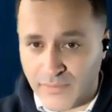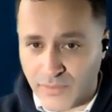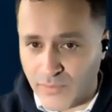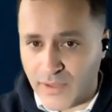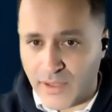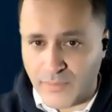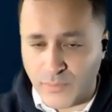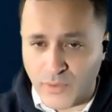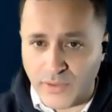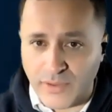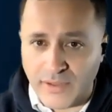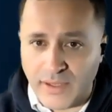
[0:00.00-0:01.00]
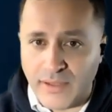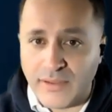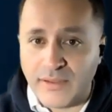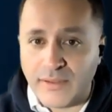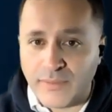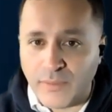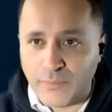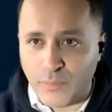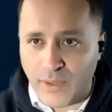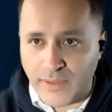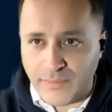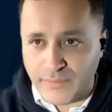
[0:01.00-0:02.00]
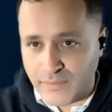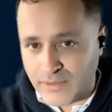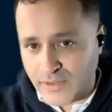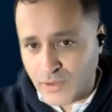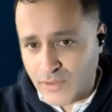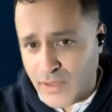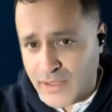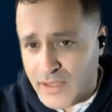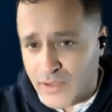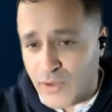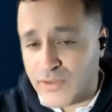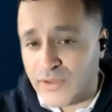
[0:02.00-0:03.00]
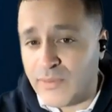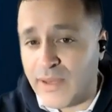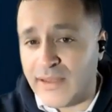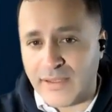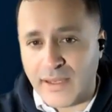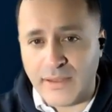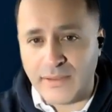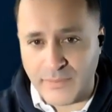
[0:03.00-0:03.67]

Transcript: two very important things. One, donor is a long-term asset.